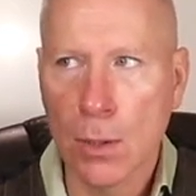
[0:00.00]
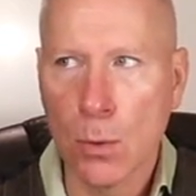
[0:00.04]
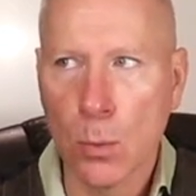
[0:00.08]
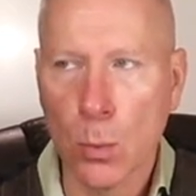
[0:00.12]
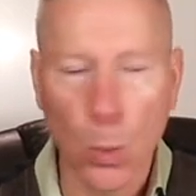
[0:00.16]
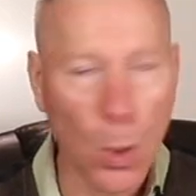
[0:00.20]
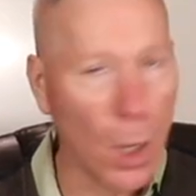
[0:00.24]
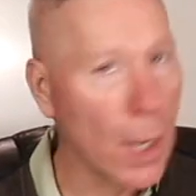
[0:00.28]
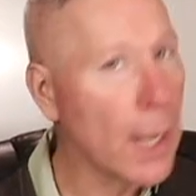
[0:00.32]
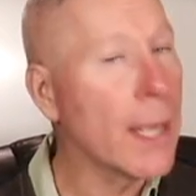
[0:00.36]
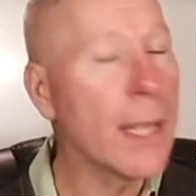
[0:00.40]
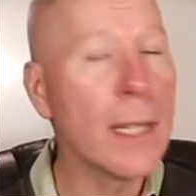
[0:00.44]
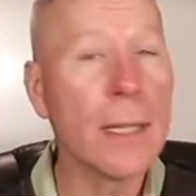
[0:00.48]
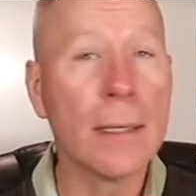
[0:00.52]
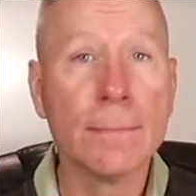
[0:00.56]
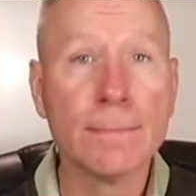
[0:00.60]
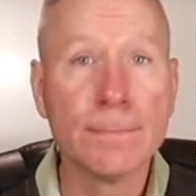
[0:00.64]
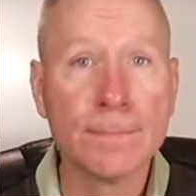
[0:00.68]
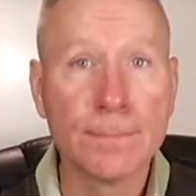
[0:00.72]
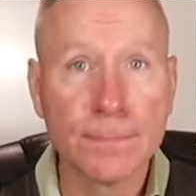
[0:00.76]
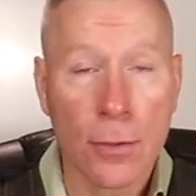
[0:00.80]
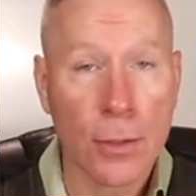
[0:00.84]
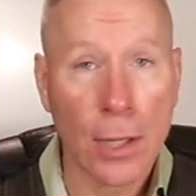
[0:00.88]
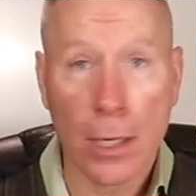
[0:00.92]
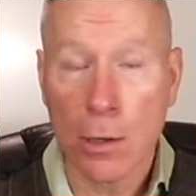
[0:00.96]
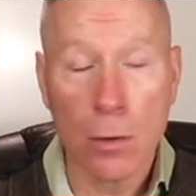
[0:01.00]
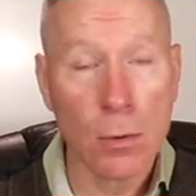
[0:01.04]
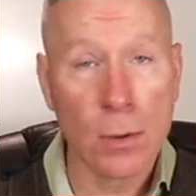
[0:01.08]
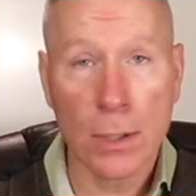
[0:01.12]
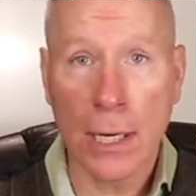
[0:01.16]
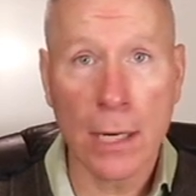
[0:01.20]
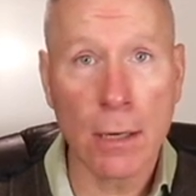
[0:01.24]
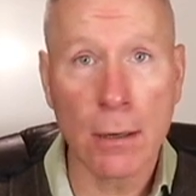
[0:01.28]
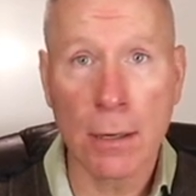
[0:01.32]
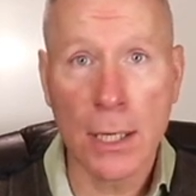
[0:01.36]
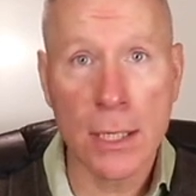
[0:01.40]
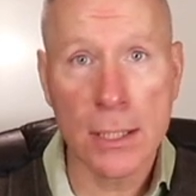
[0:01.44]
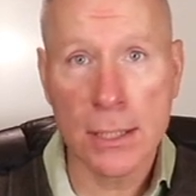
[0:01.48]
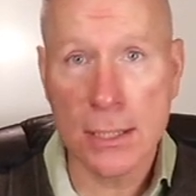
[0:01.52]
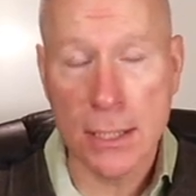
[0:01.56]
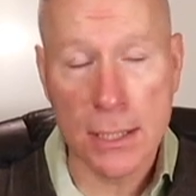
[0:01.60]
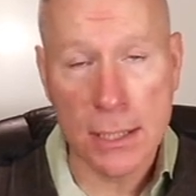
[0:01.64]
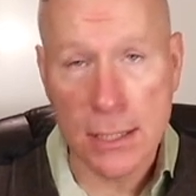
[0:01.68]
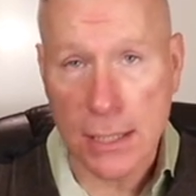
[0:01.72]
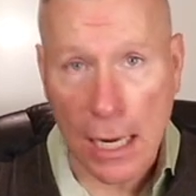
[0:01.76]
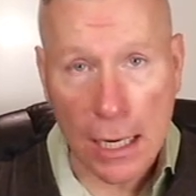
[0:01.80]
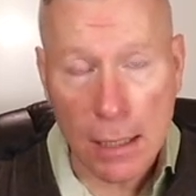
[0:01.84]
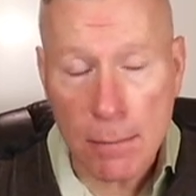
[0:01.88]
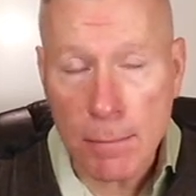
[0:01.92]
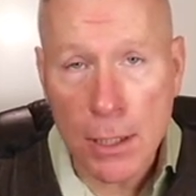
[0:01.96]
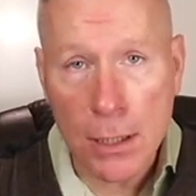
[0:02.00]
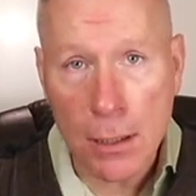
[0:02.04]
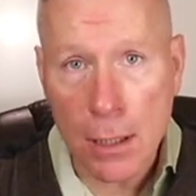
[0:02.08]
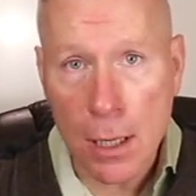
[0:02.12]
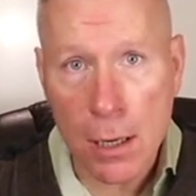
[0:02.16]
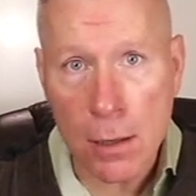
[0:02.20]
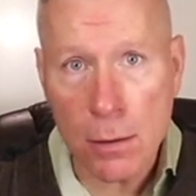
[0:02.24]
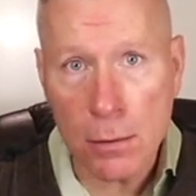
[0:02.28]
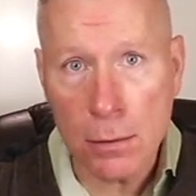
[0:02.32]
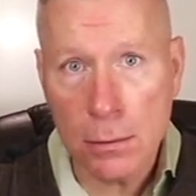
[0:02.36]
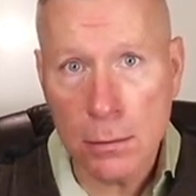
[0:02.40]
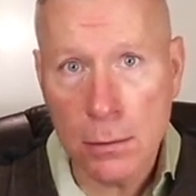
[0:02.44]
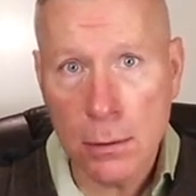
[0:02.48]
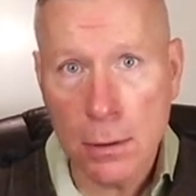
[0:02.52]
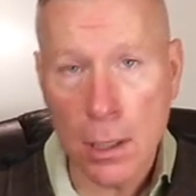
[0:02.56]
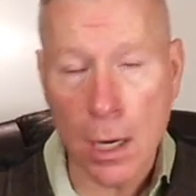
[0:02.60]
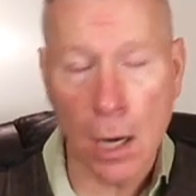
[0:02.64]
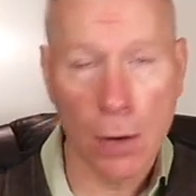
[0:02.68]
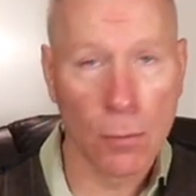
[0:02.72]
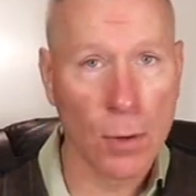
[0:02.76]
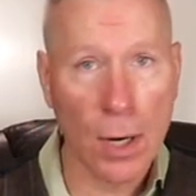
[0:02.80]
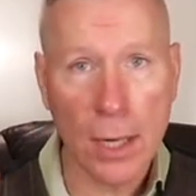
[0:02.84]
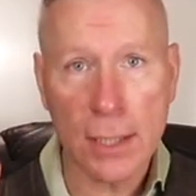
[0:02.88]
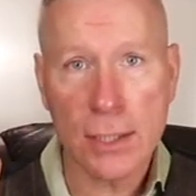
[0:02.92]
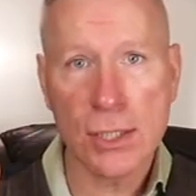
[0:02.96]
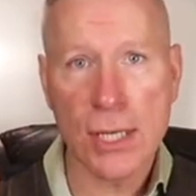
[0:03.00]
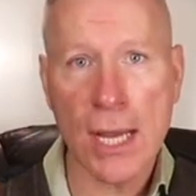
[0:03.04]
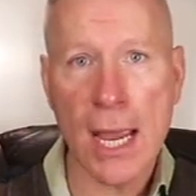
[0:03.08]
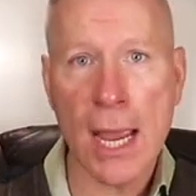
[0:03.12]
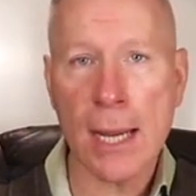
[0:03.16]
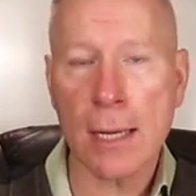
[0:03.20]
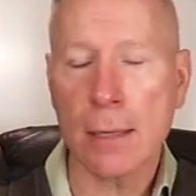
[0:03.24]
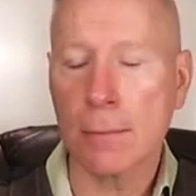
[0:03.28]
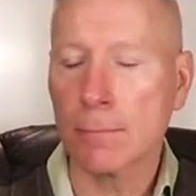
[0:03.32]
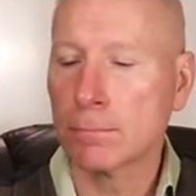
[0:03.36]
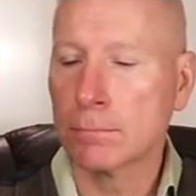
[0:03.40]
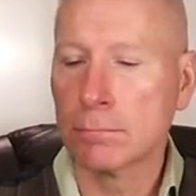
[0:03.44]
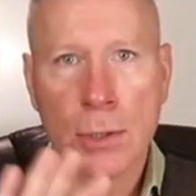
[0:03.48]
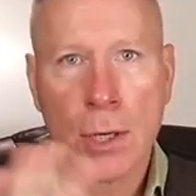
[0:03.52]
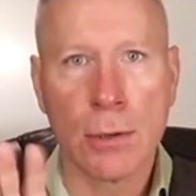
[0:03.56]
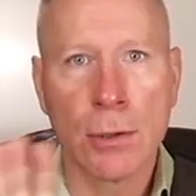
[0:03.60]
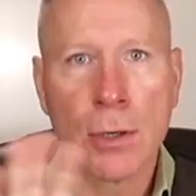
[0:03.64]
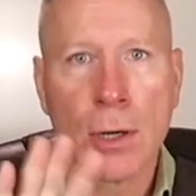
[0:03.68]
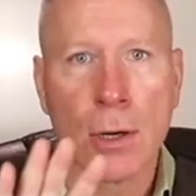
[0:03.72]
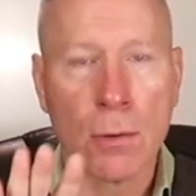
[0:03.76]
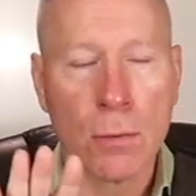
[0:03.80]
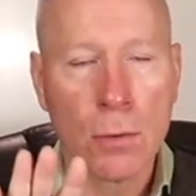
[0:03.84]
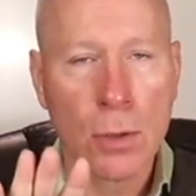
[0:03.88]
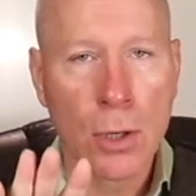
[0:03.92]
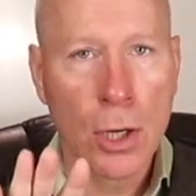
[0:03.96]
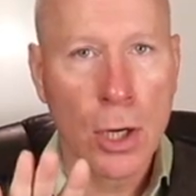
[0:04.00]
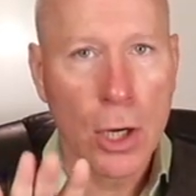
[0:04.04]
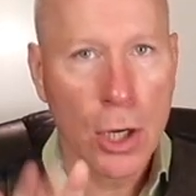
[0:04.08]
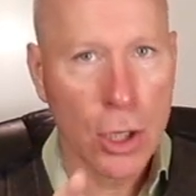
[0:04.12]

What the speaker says: What? They don't carry a sustainment load? A rucksack? No.